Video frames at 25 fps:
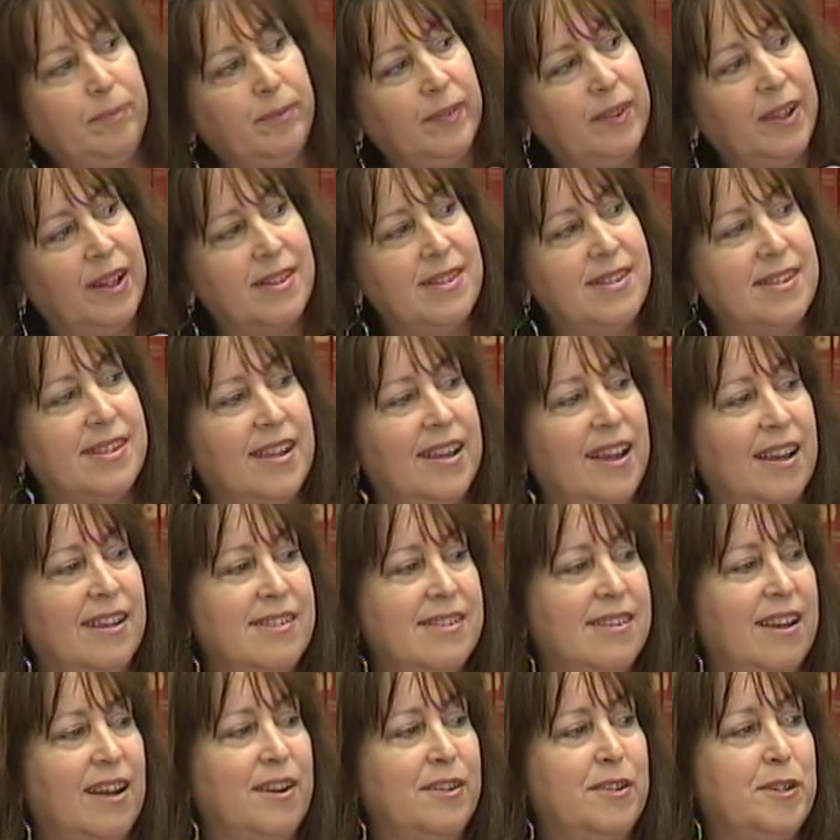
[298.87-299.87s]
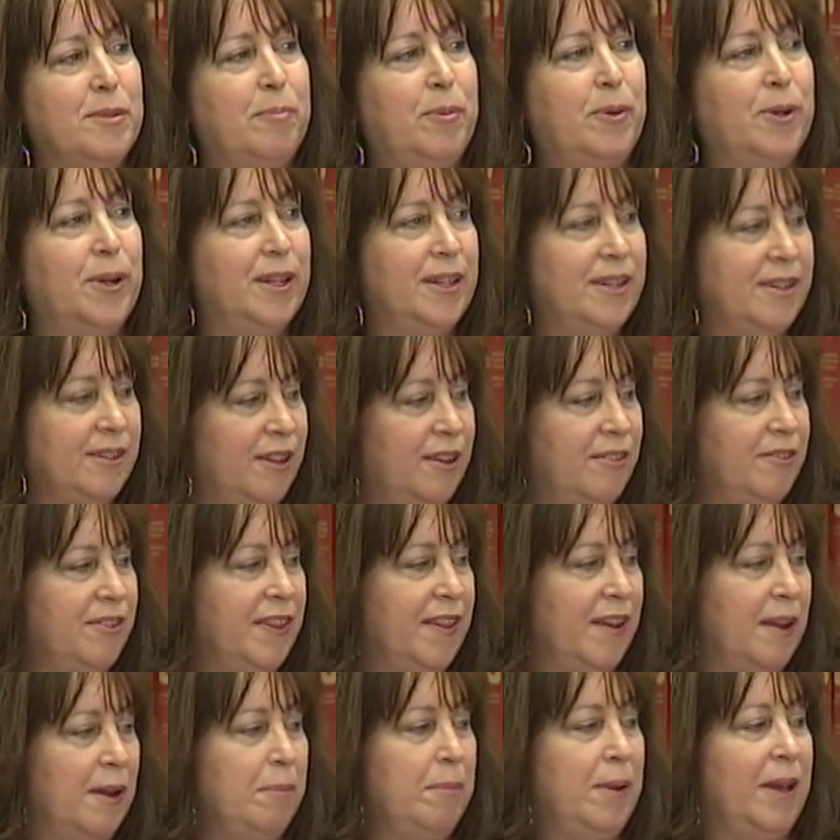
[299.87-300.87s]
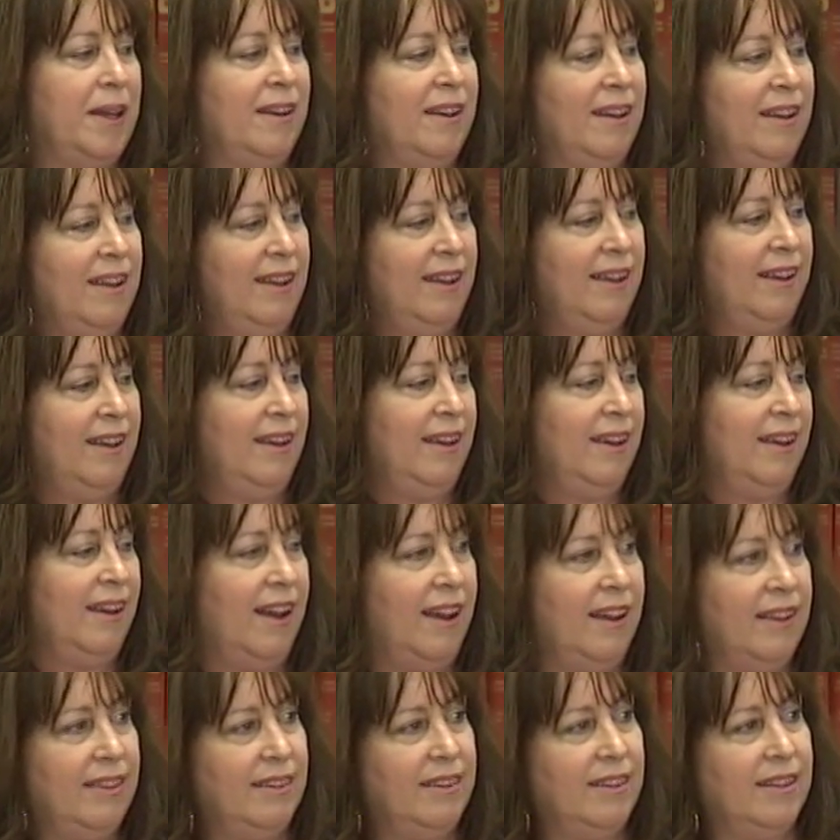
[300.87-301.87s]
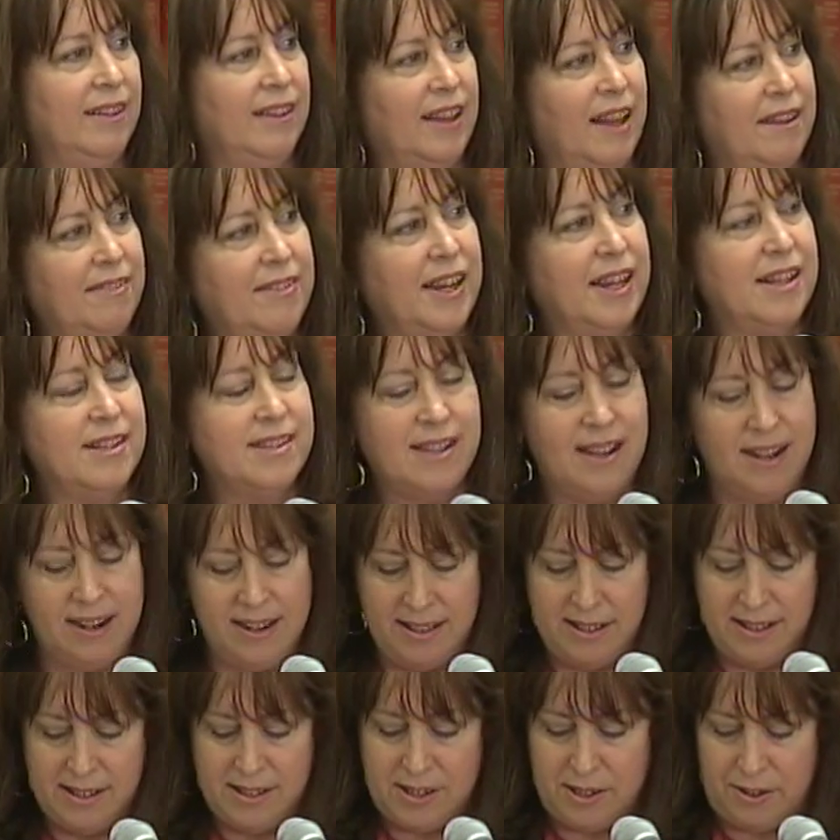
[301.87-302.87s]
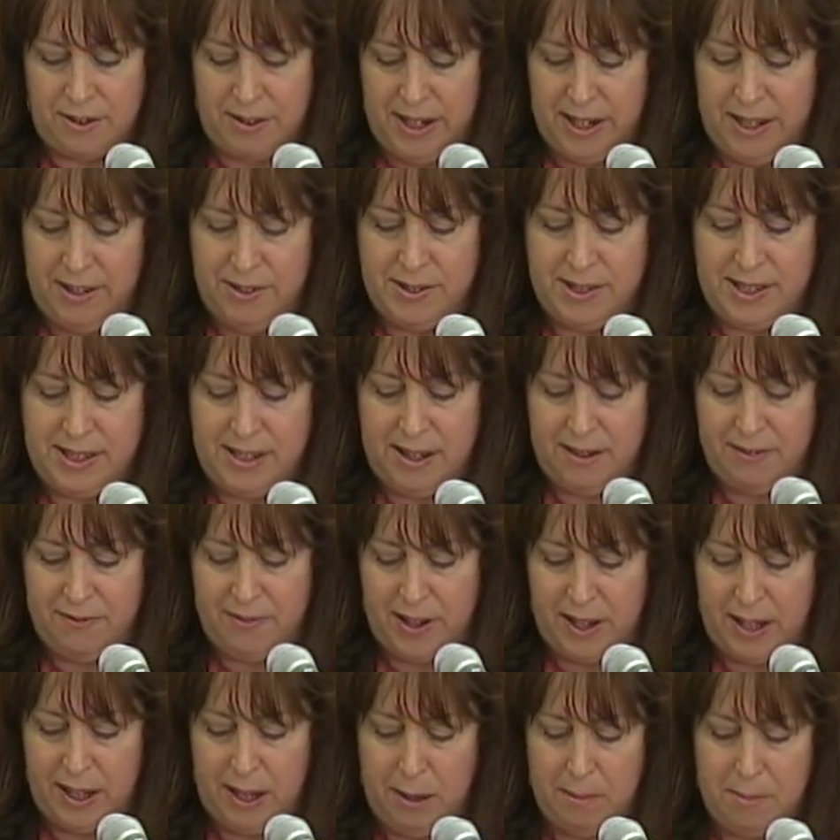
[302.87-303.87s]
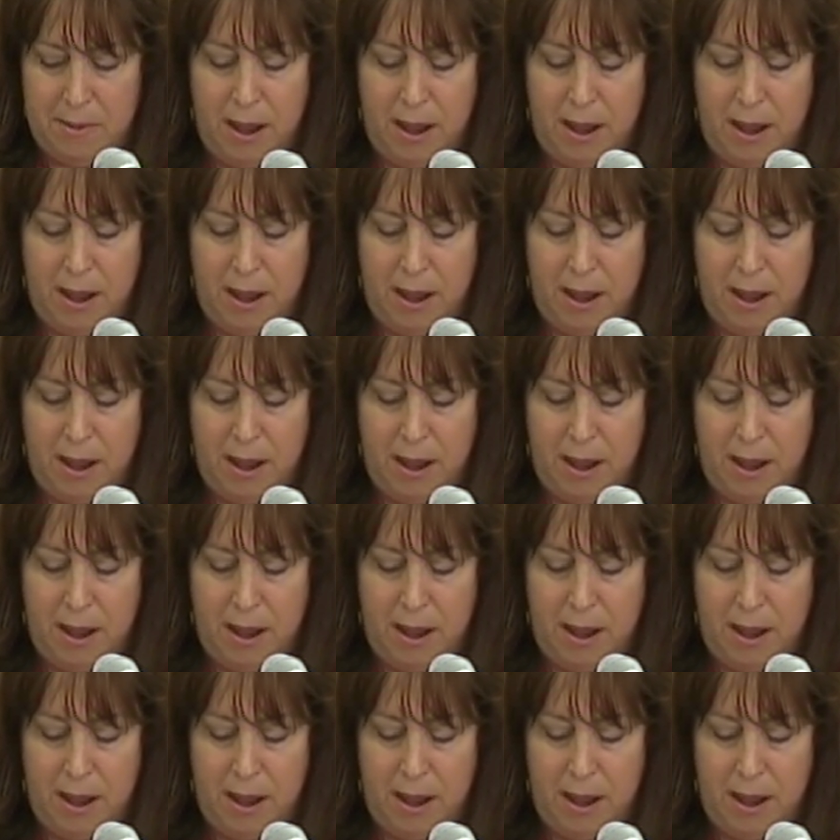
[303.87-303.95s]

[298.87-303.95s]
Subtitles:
Let's see, it's hard to point over there, but on the left-hand side of the screen, you see Fahim